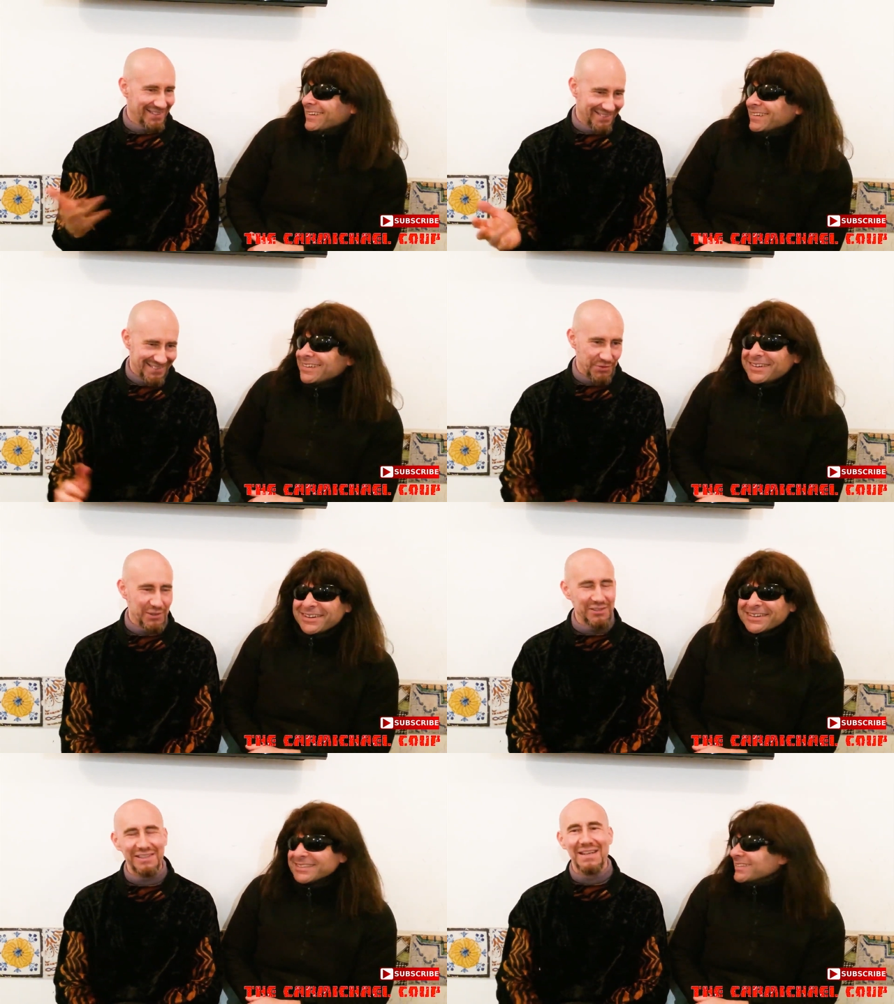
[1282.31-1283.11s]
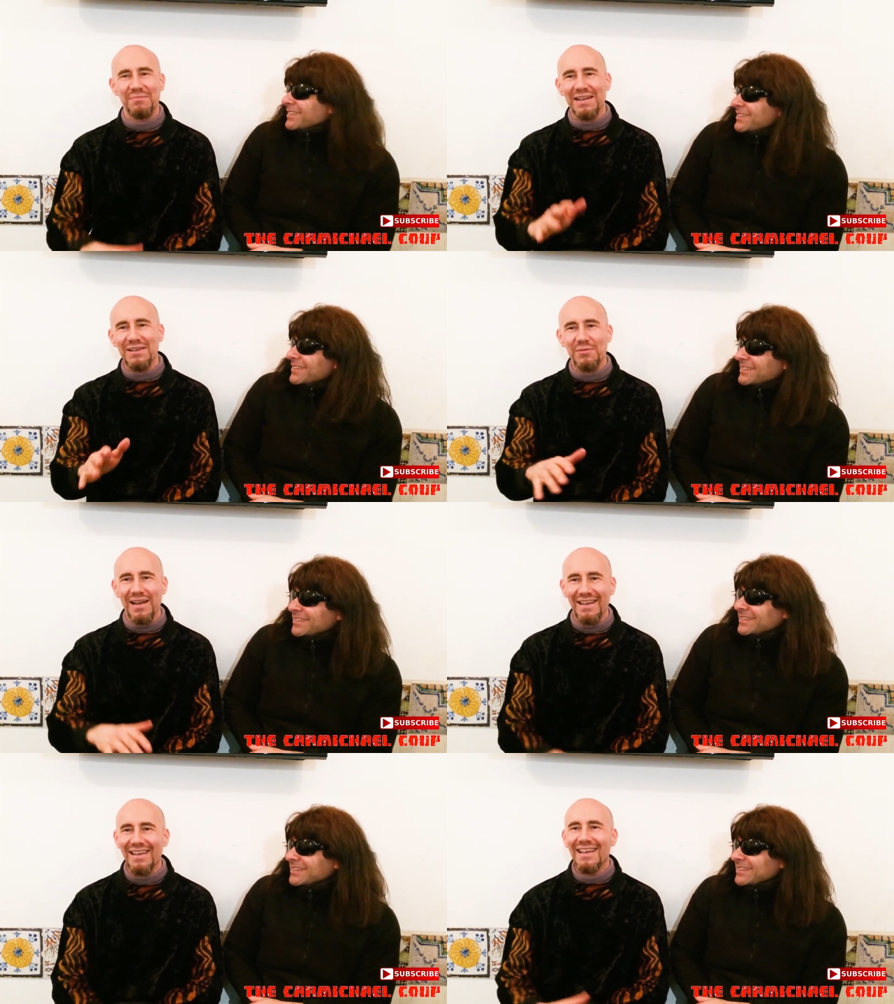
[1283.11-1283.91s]
Speaker 1: do that. It's all the time. But
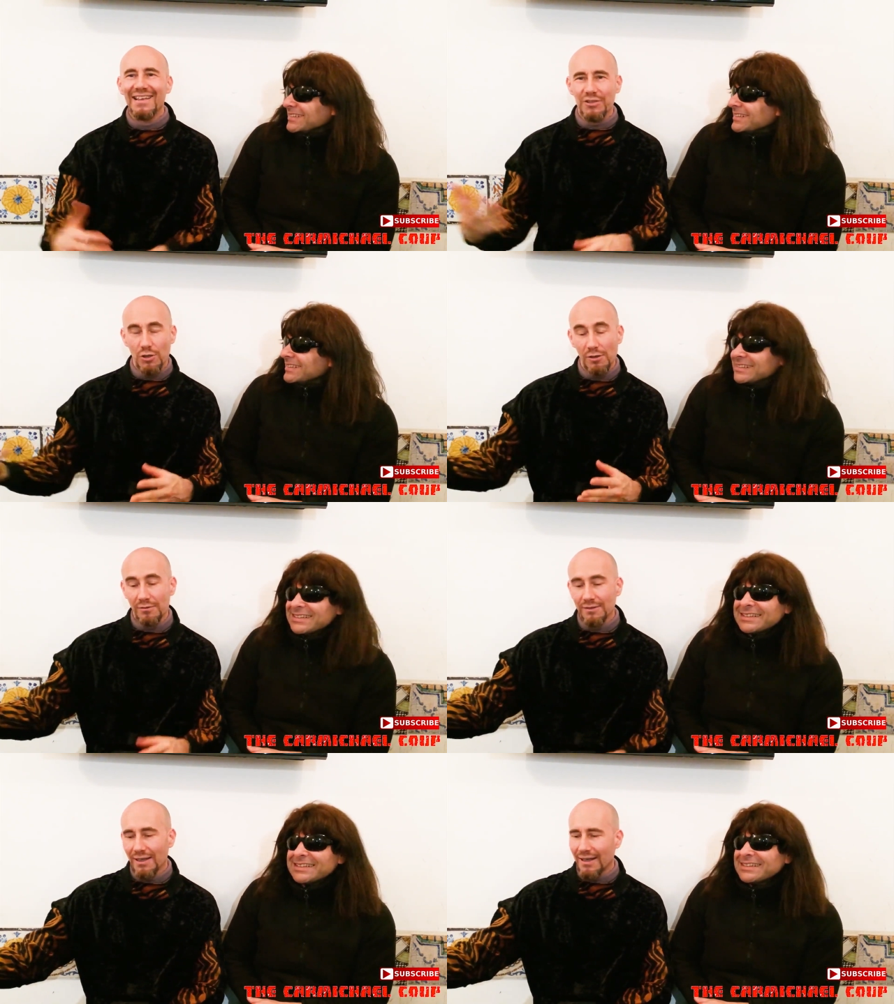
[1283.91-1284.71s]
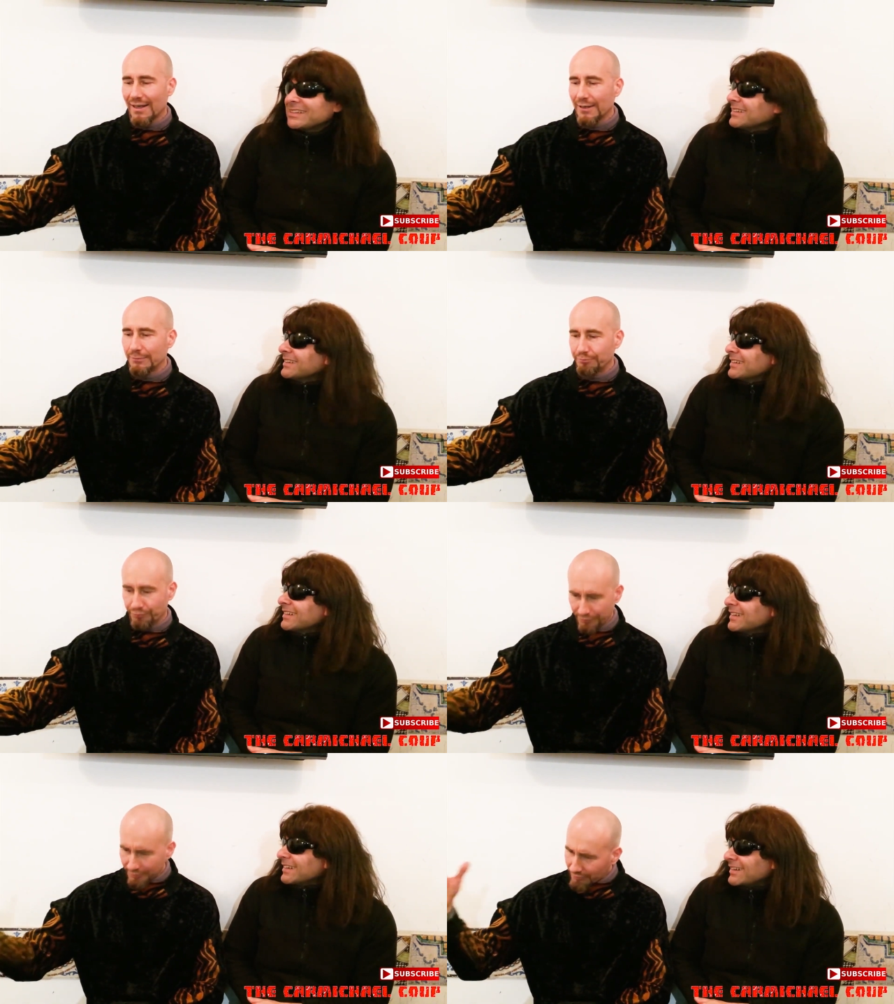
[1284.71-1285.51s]
anyway, so um,
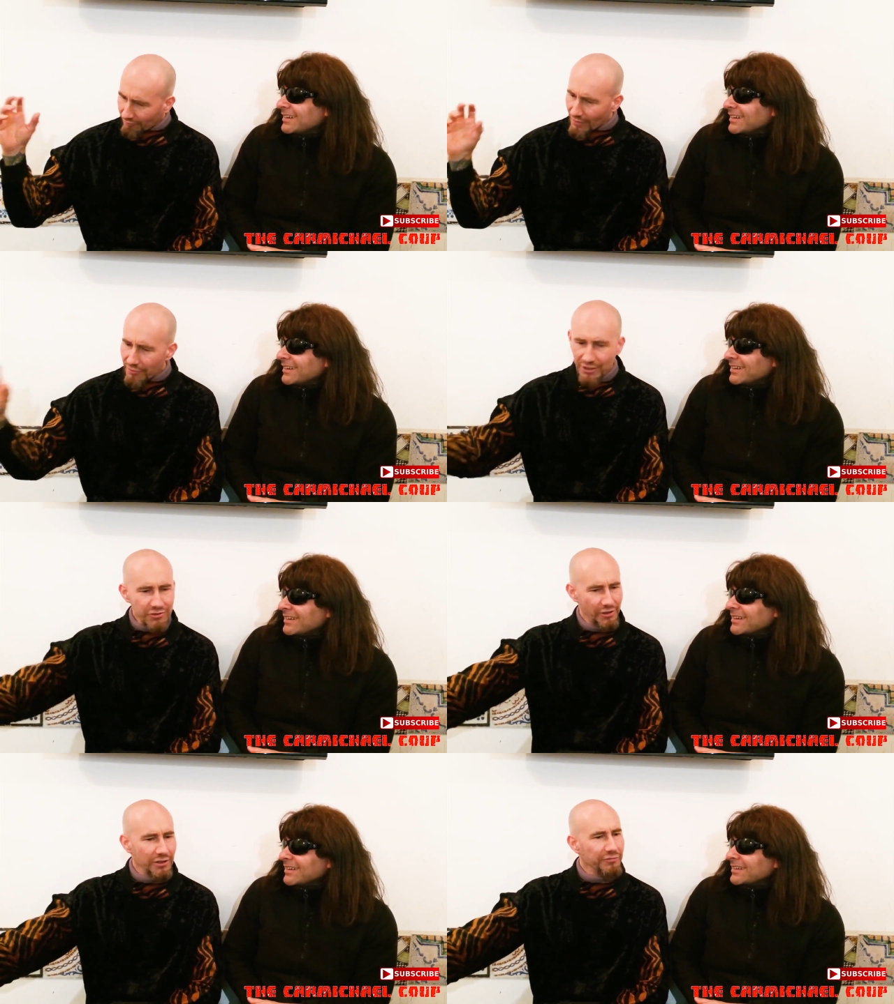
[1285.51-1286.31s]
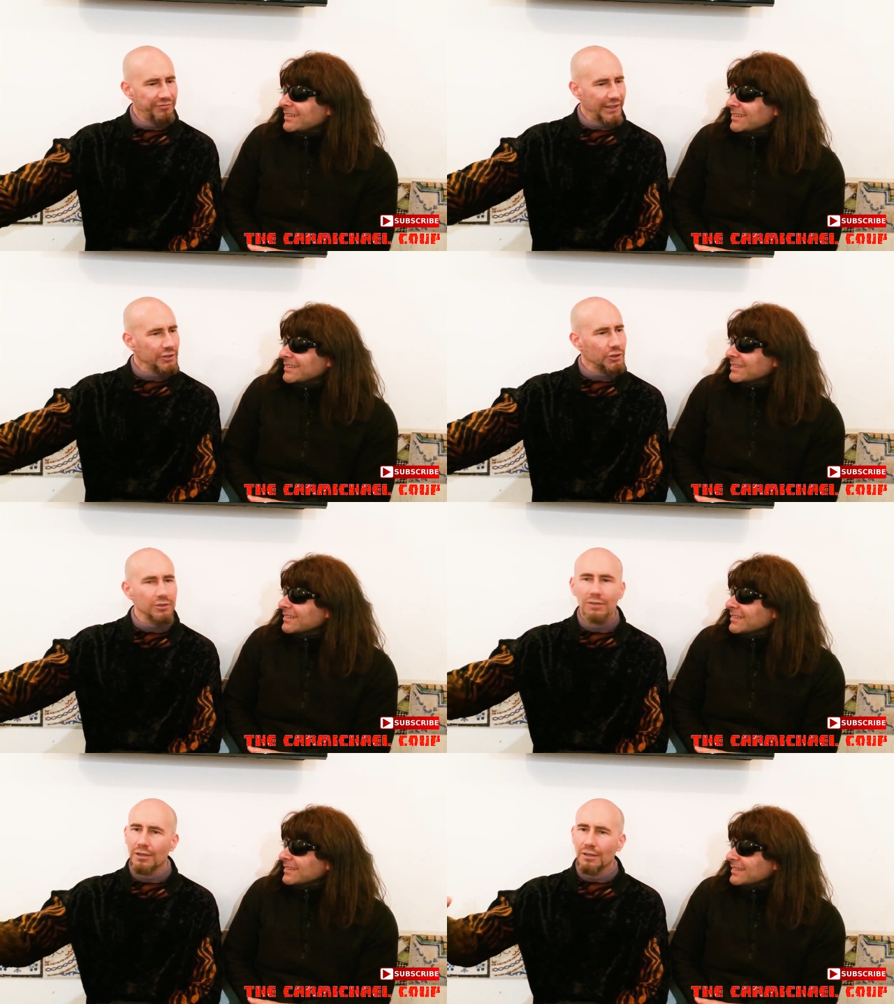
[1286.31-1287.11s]
this little fish
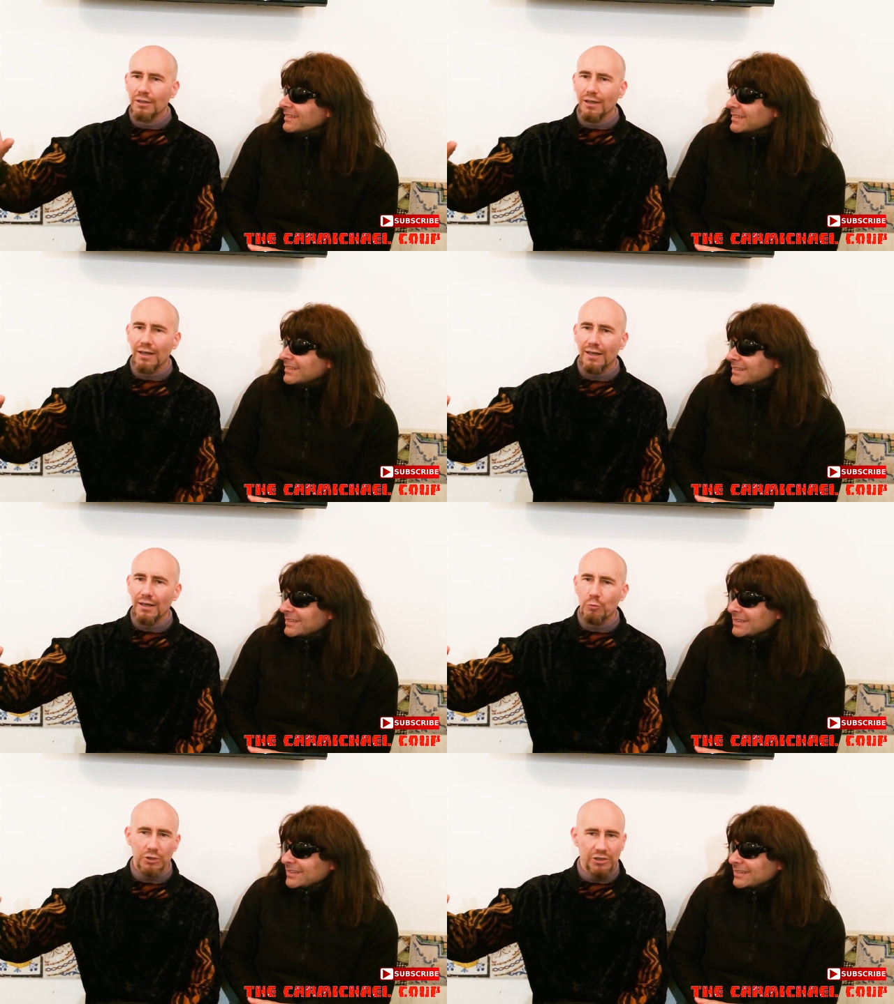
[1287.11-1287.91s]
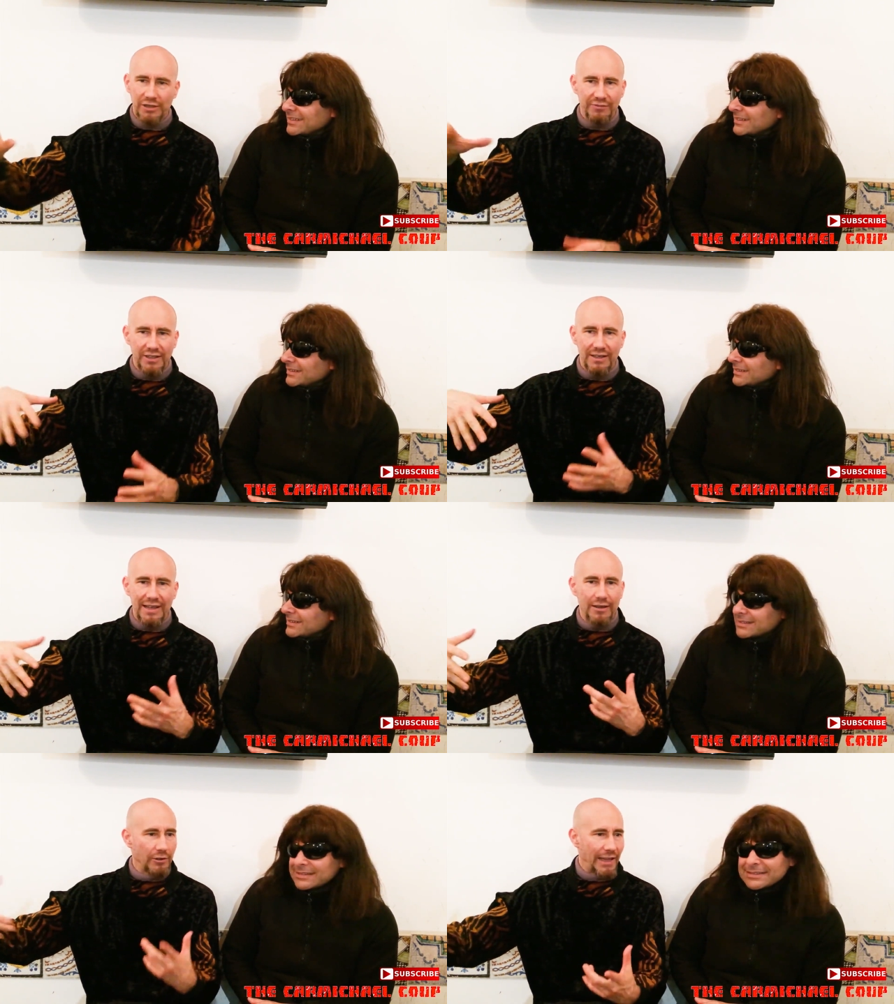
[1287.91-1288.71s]
uh, was living
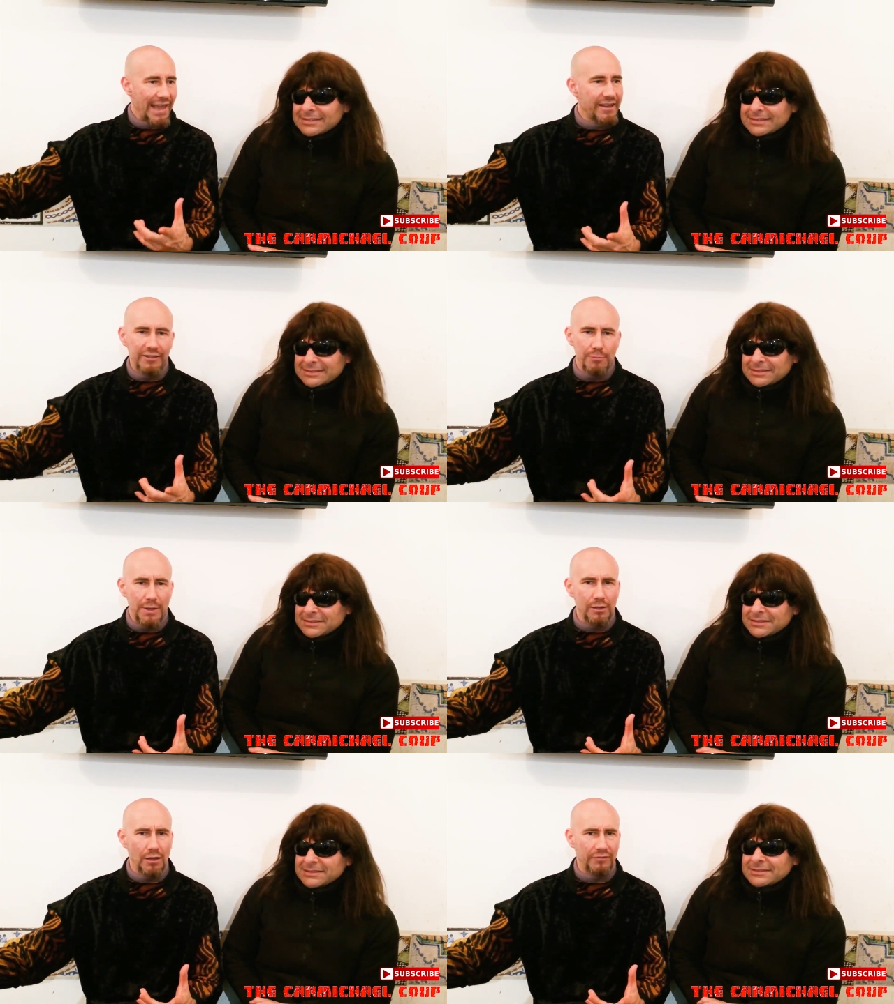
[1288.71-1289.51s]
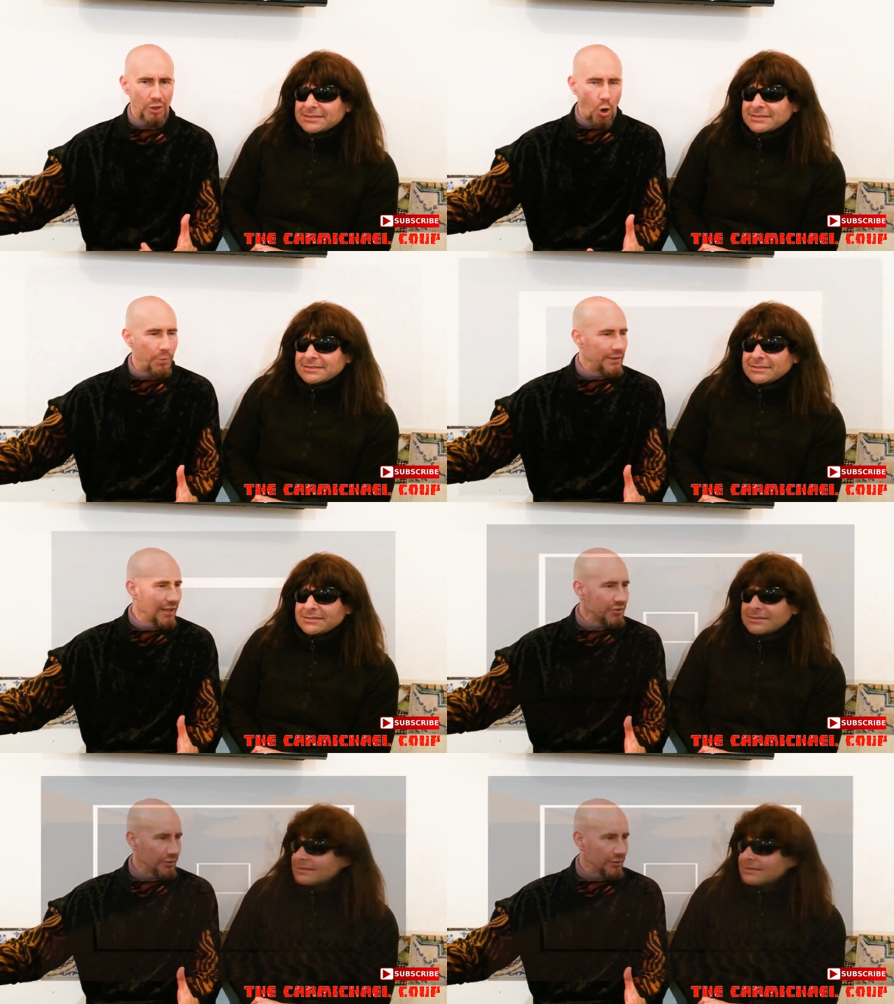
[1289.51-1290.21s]
in a lake in the middle of the Gobi